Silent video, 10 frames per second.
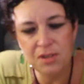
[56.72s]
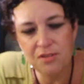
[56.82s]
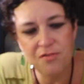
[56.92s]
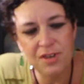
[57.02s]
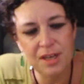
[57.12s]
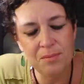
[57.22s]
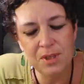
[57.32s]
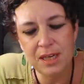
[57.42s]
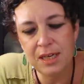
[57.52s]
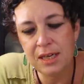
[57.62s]
with your
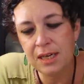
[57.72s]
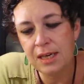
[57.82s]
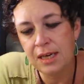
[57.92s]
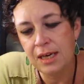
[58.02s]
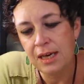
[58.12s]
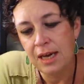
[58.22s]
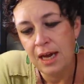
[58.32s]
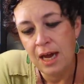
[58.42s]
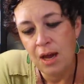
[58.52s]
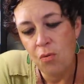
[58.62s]
family.
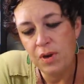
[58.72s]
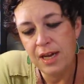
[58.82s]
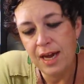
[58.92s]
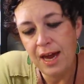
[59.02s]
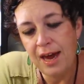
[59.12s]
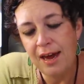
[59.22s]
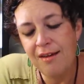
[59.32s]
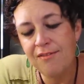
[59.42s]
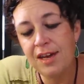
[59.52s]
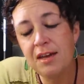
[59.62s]
We
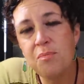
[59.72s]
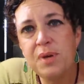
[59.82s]
have a